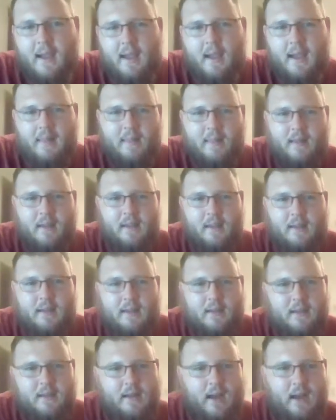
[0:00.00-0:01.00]
And
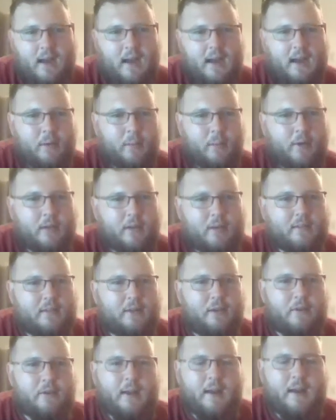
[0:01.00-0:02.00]
then I went on
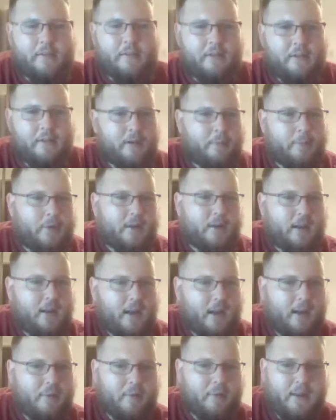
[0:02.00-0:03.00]
tilt after the tournament.
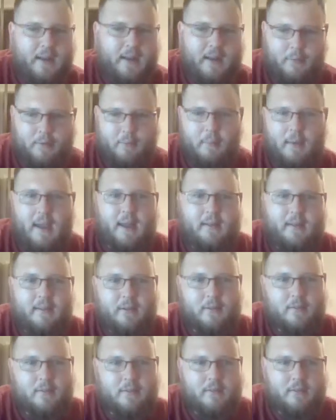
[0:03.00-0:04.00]
I mean, it was bad
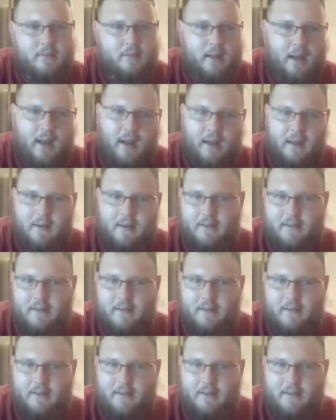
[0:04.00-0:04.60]
tilt. Wow.